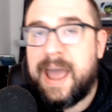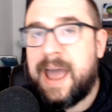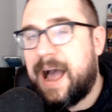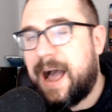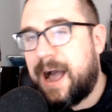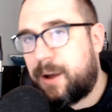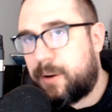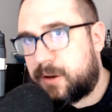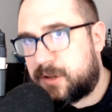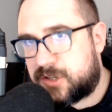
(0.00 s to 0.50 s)

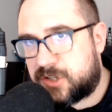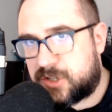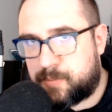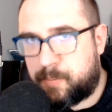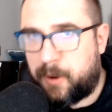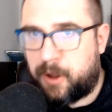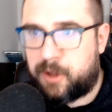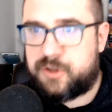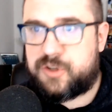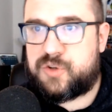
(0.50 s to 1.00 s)
how to
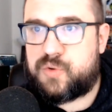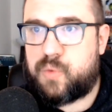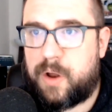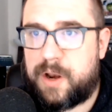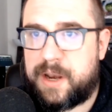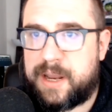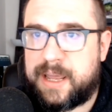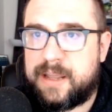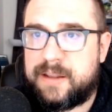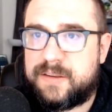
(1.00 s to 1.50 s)
spot
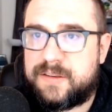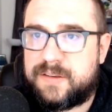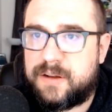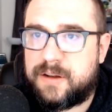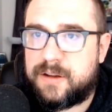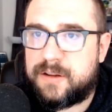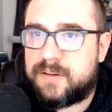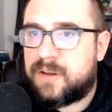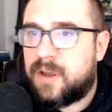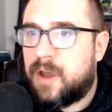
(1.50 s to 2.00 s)
swatting
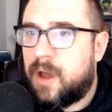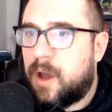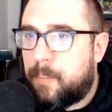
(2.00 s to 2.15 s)
incidents,